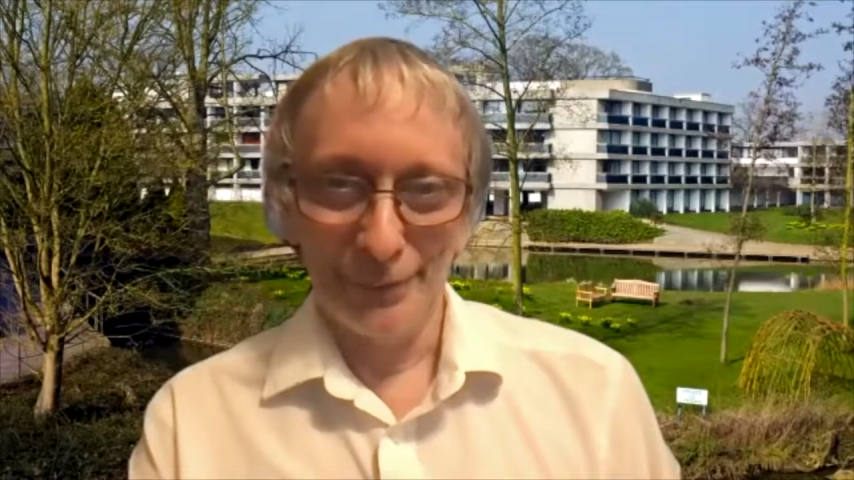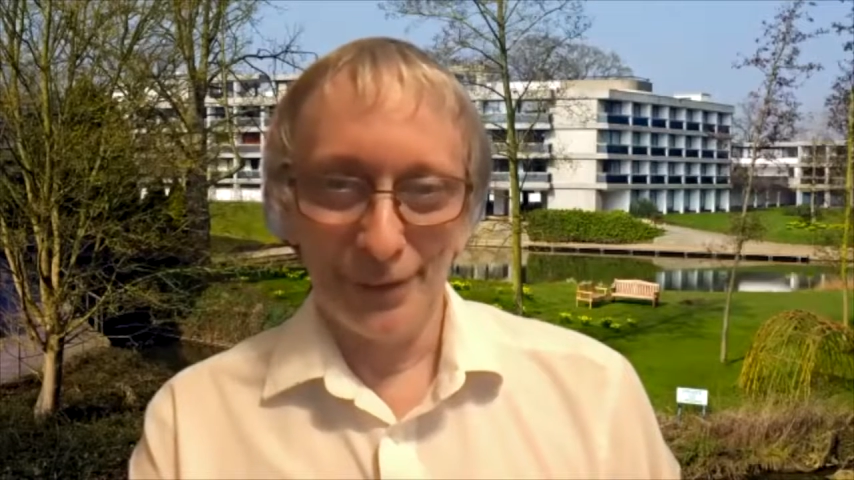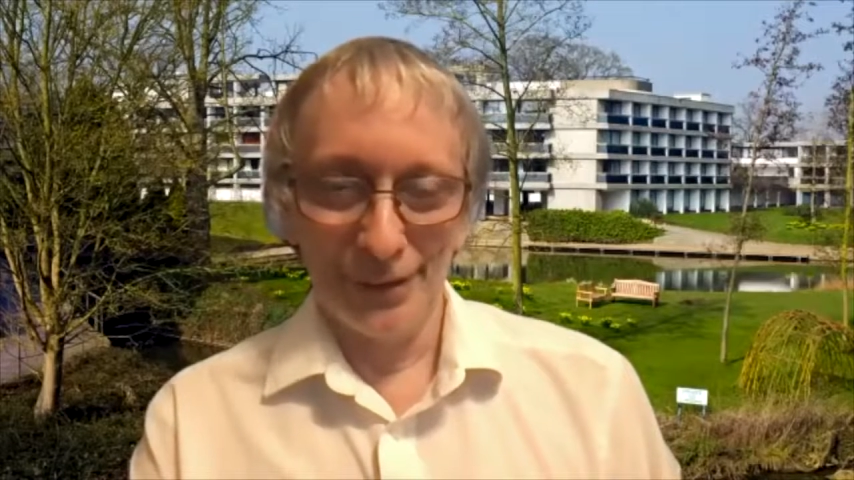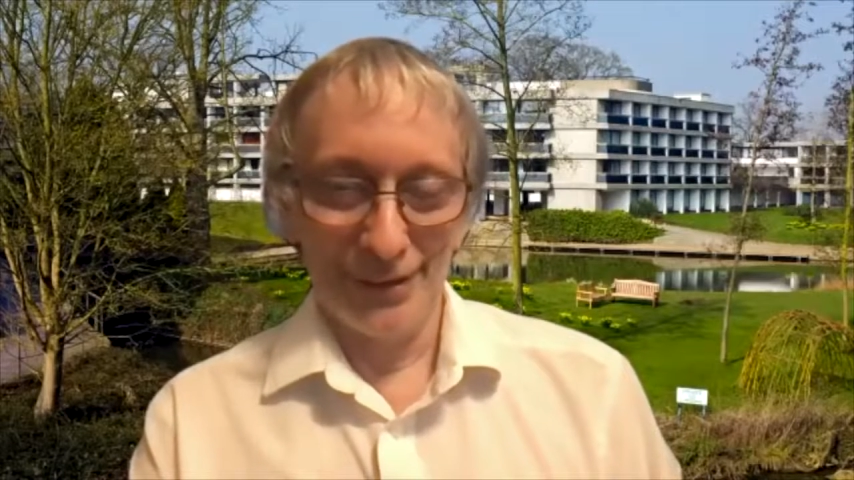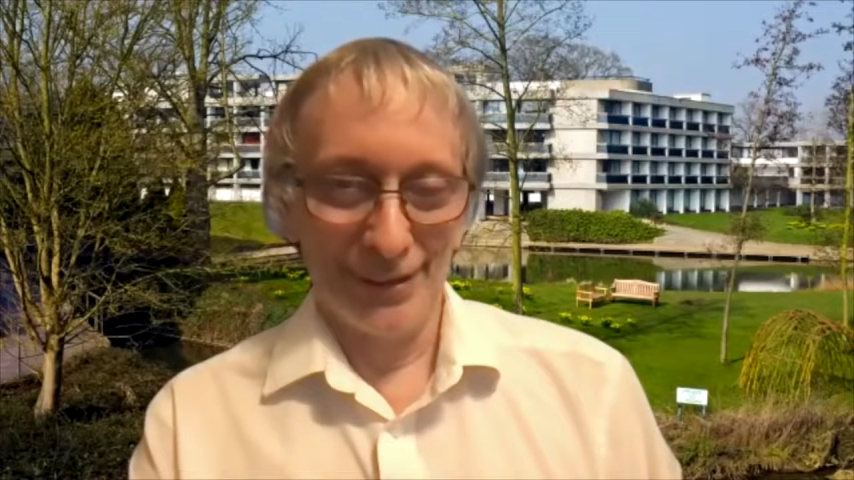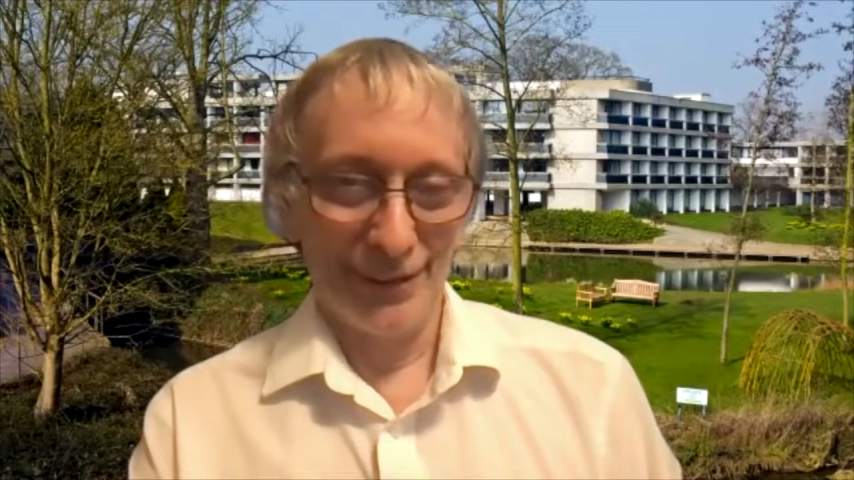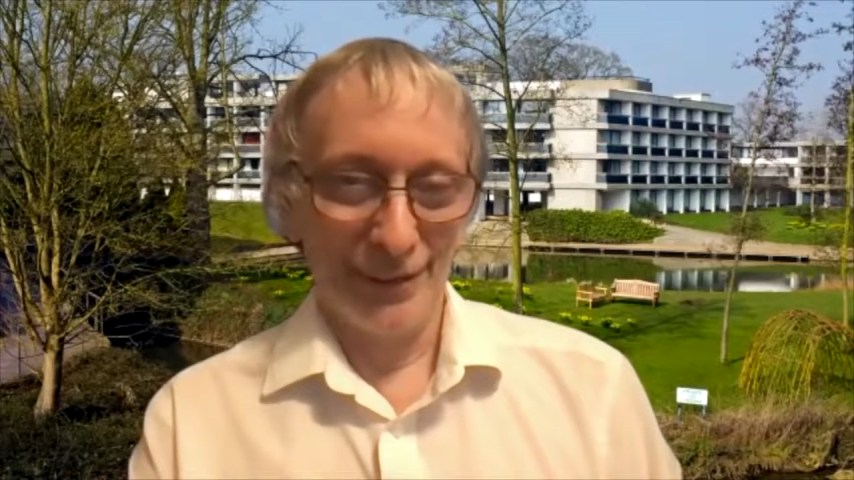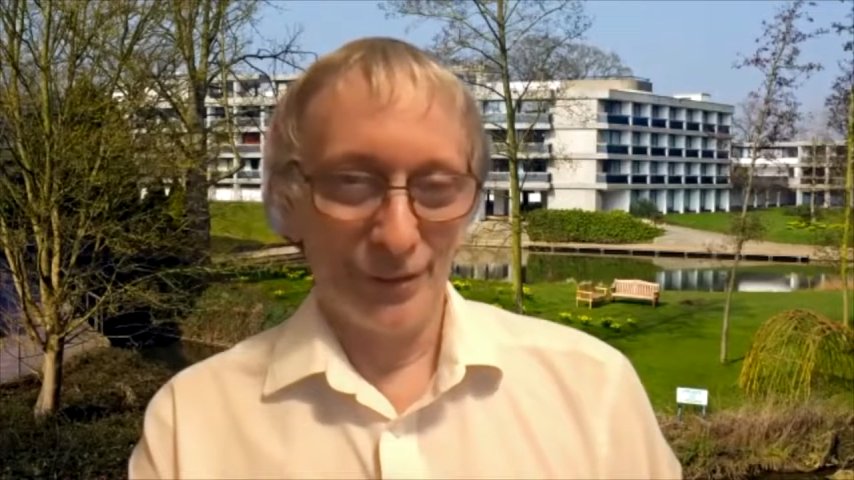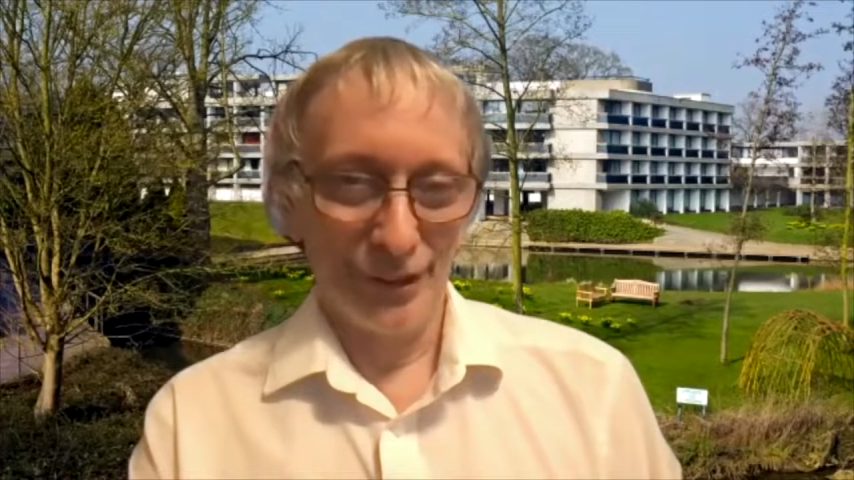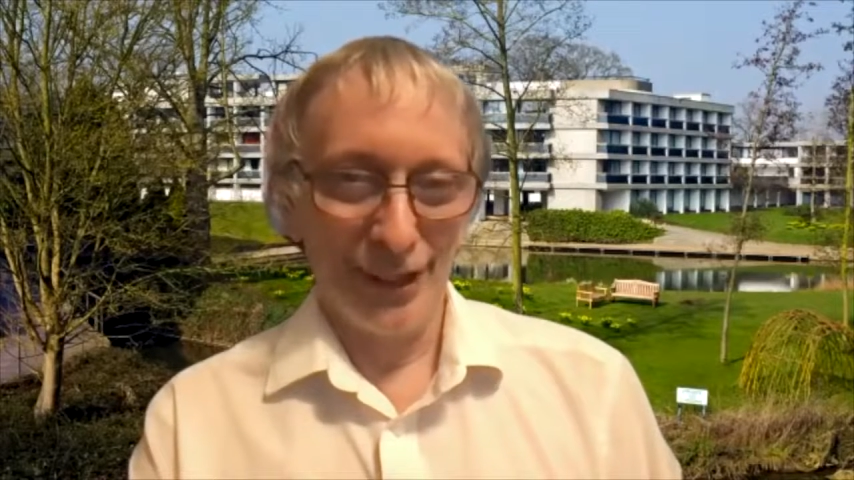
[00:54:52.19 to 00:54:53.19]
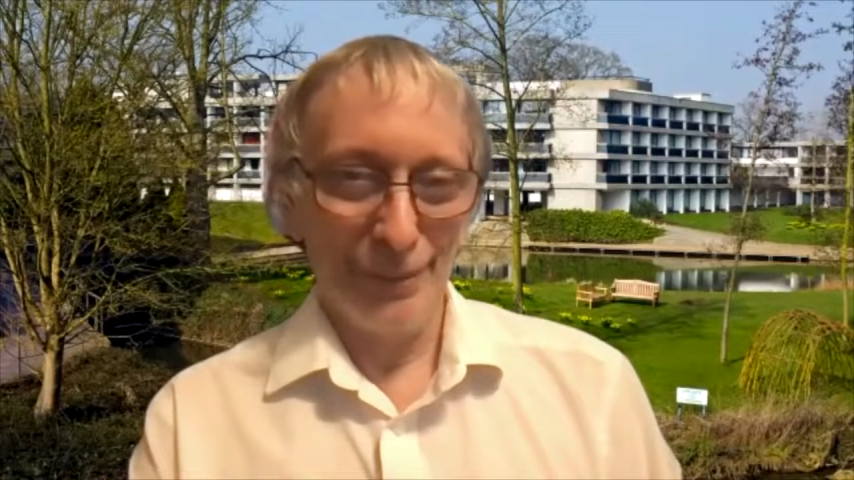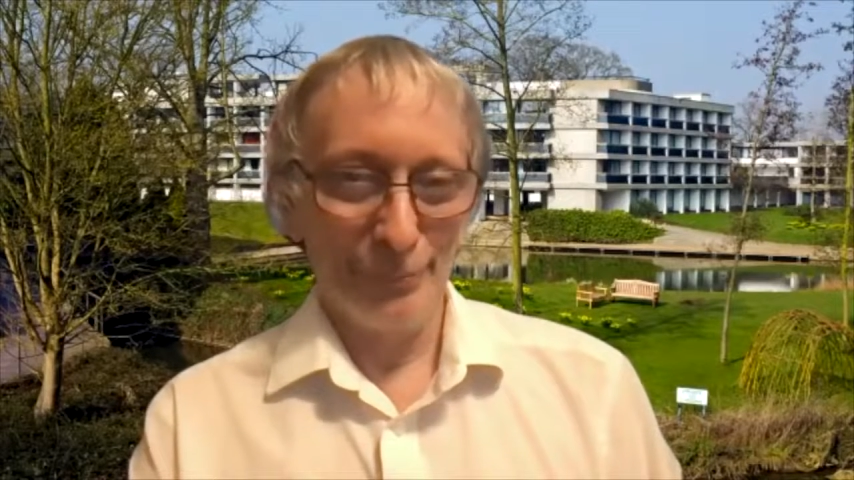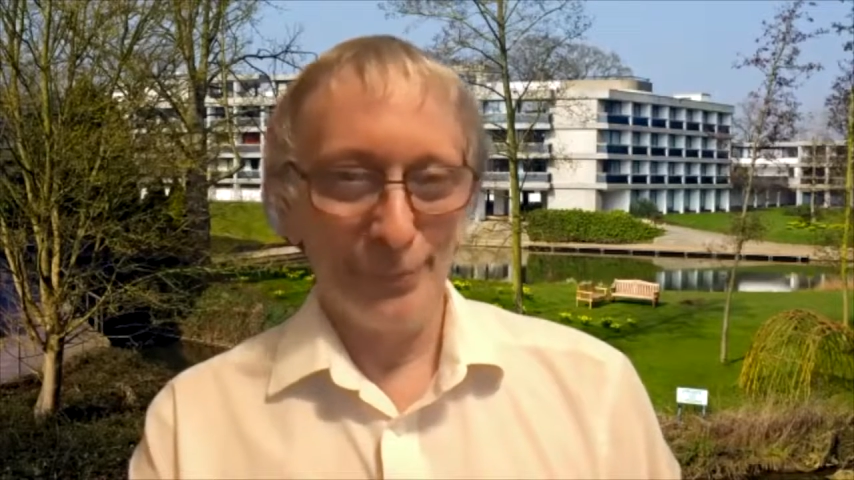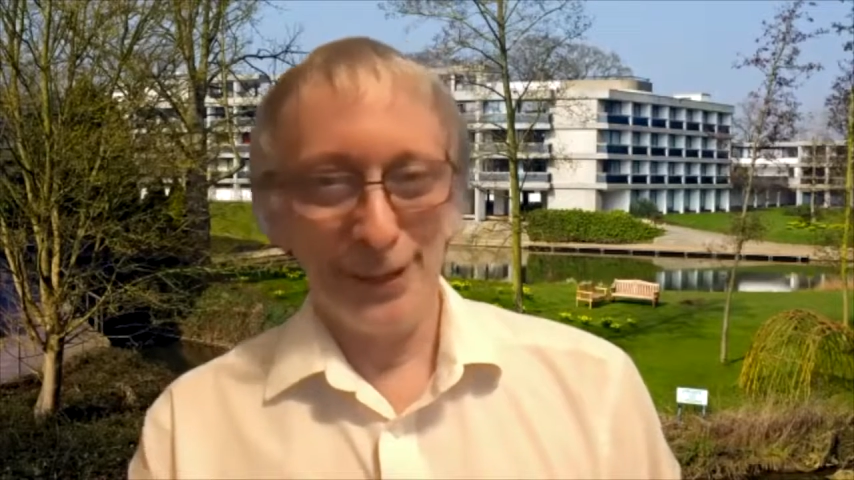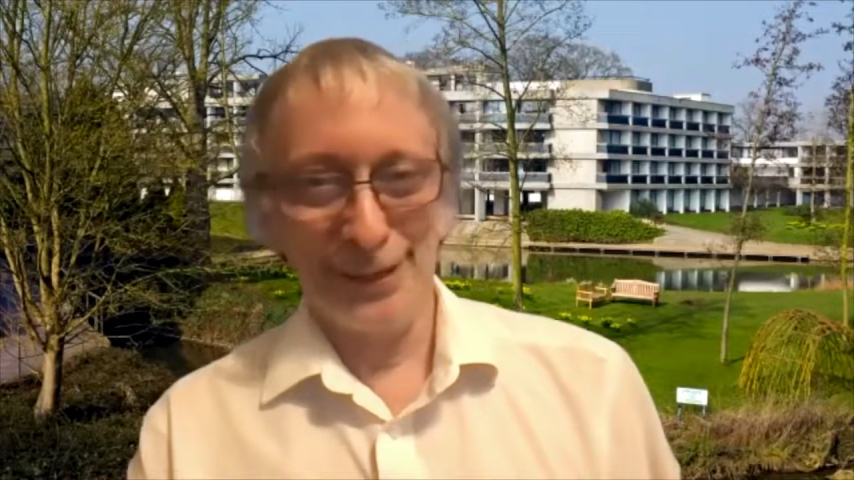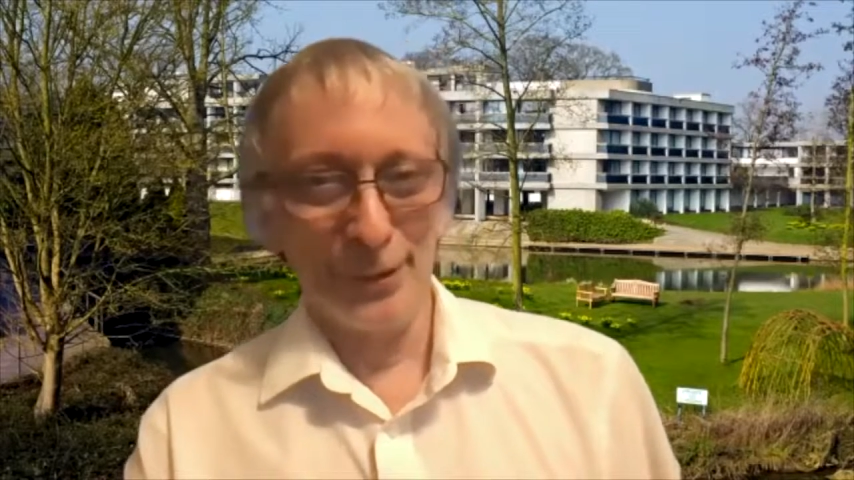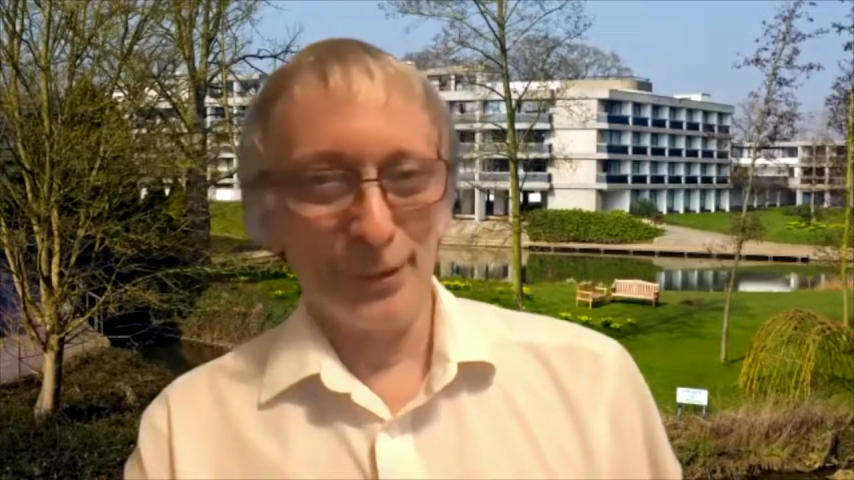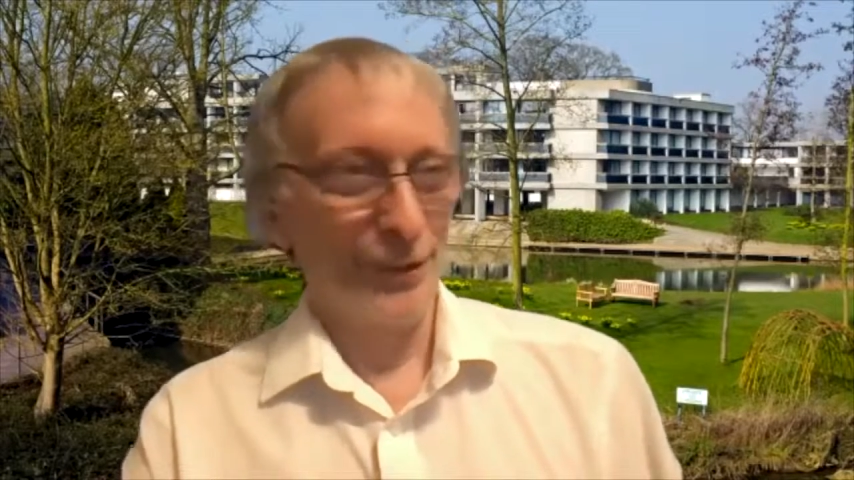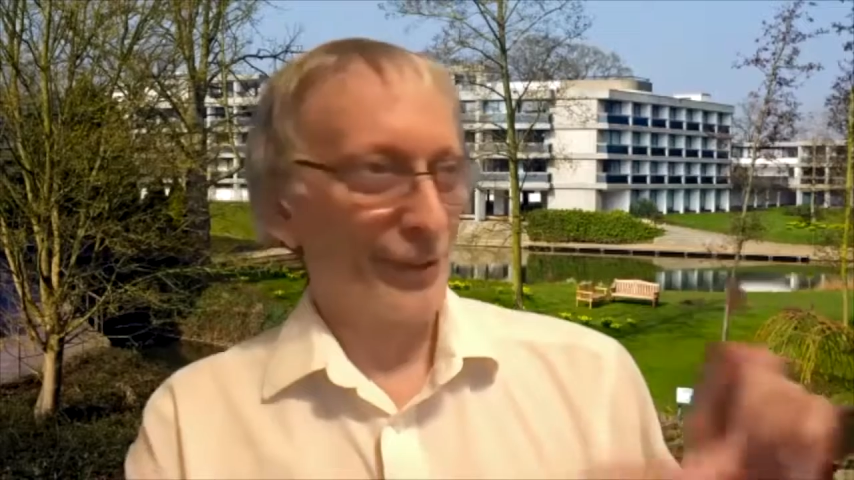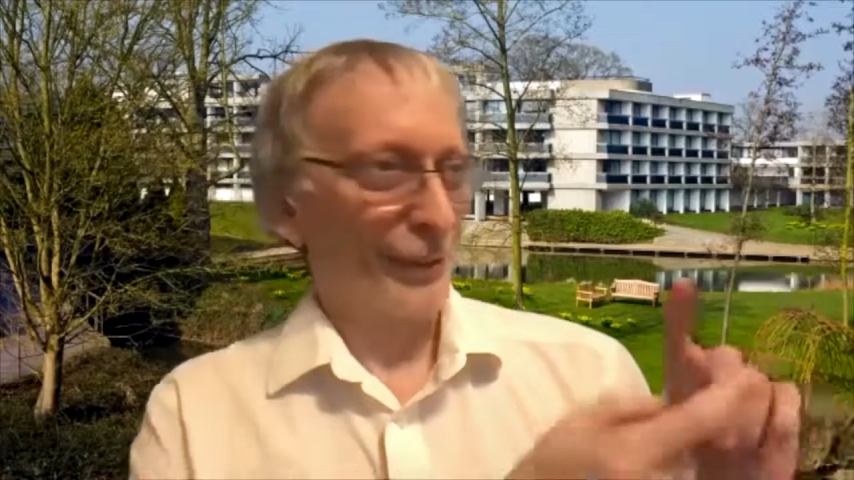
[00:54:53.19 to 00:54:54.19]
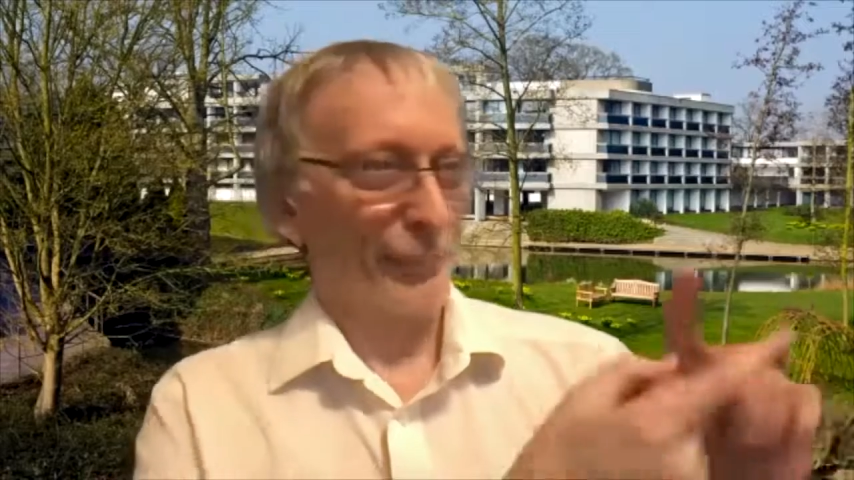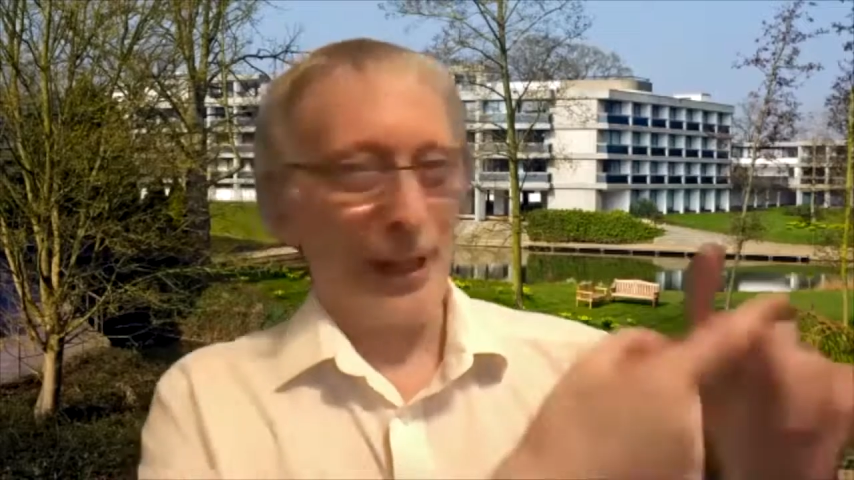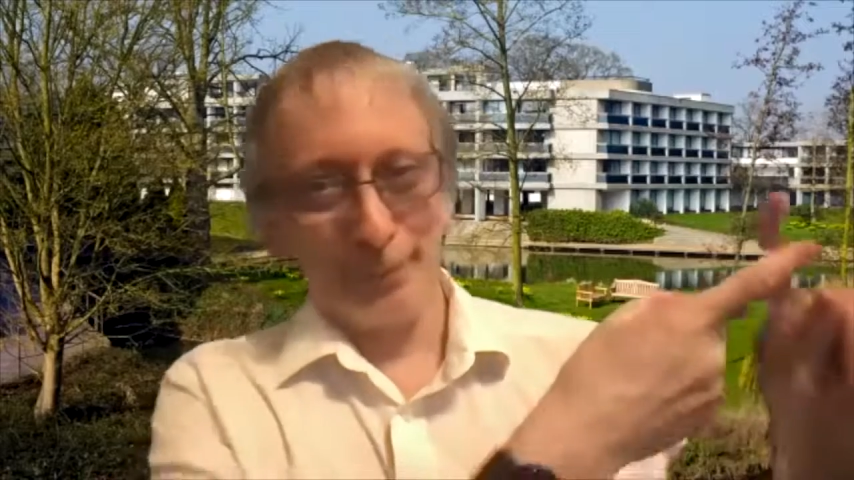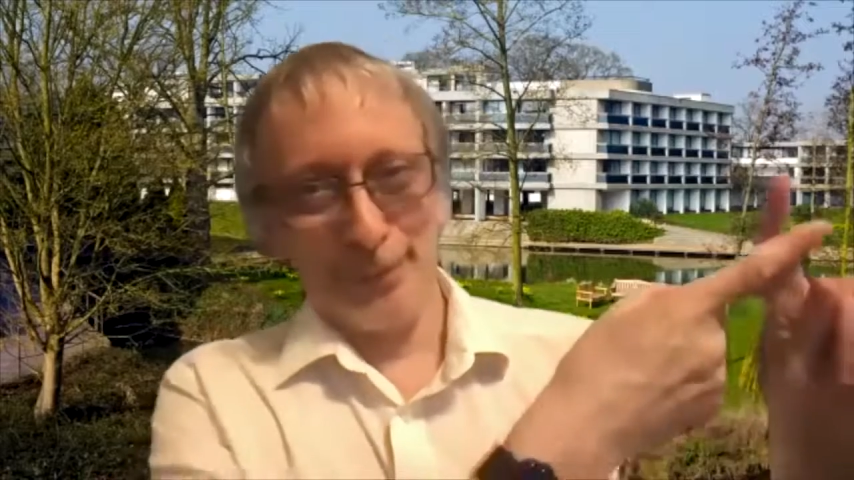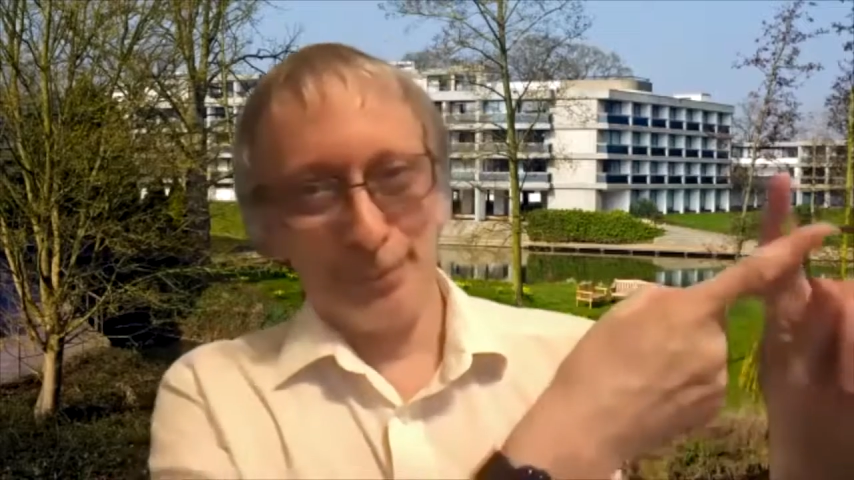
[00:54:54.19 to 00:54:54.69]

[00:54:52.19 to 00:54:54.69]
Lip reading: because To him, he saw black